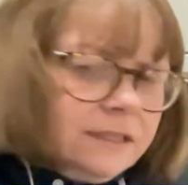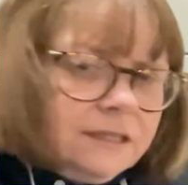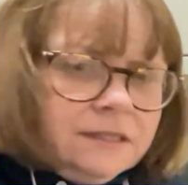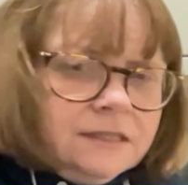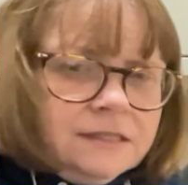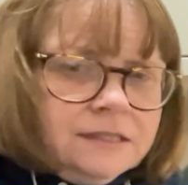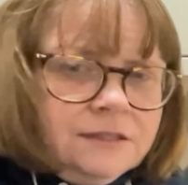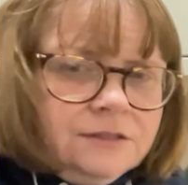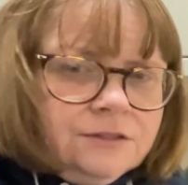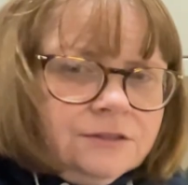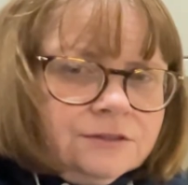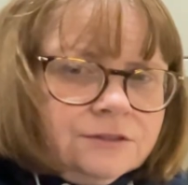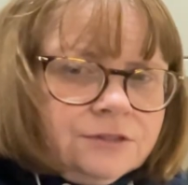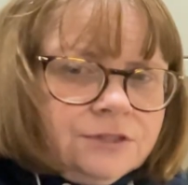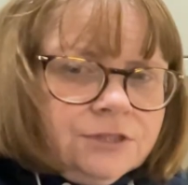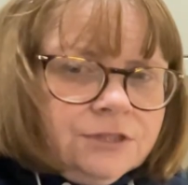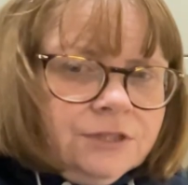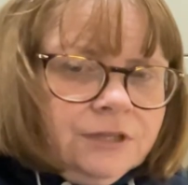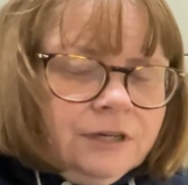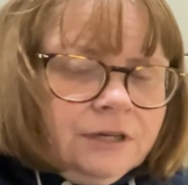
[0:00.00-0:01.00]
this
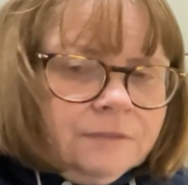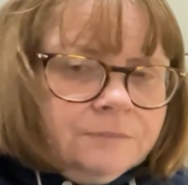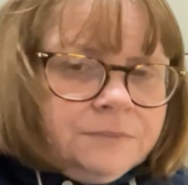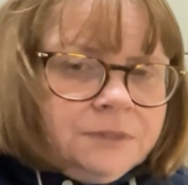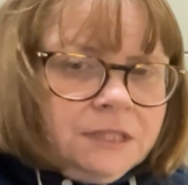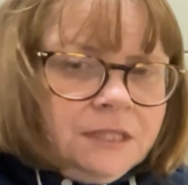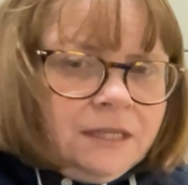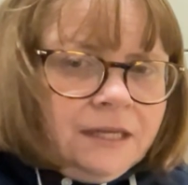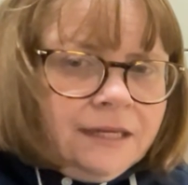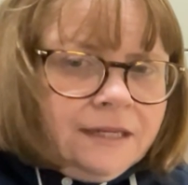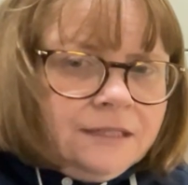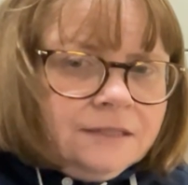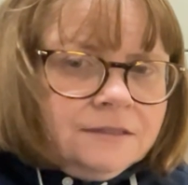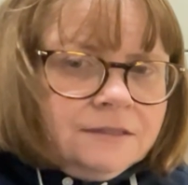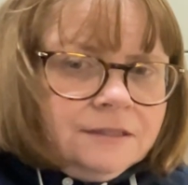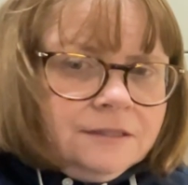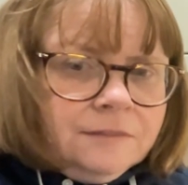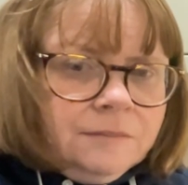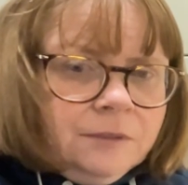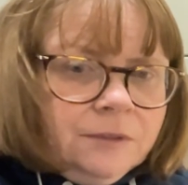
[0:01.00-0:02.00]
induction hob, to get it
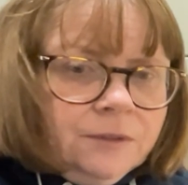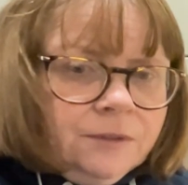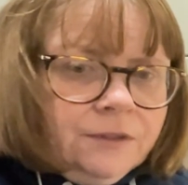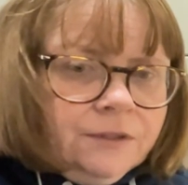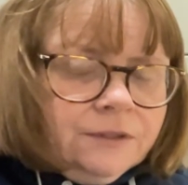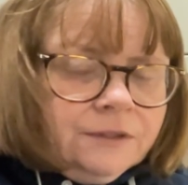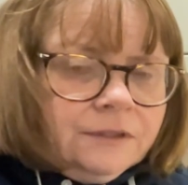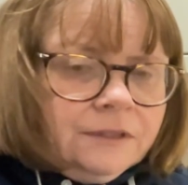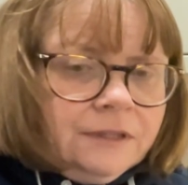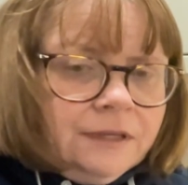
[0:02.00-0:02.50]
to the boil.